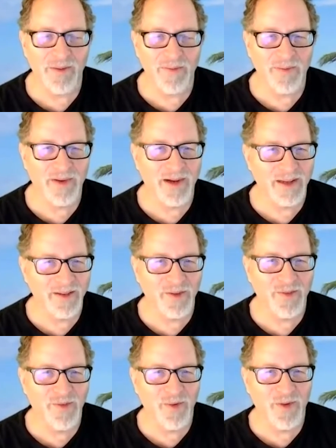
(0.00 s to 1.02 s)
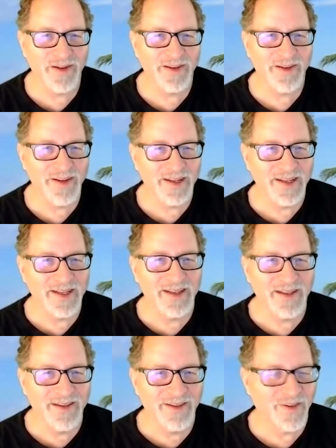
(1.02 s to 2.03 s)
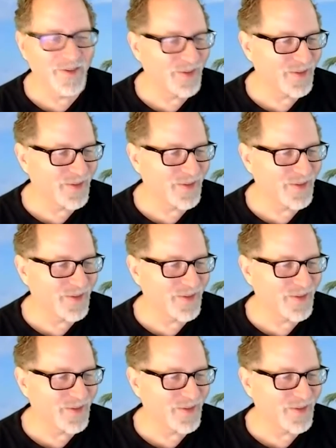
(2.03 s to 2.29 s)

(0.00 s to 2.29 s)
I, I look forward to to